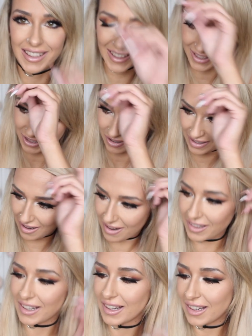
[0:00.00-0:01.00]
It's turning
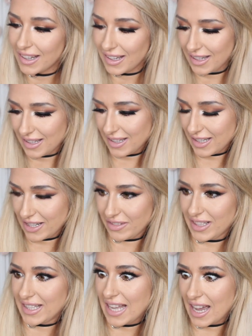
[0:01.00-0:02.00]
on. No,
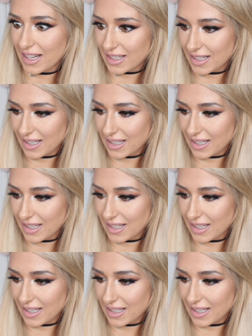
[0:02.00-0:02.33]
it's not.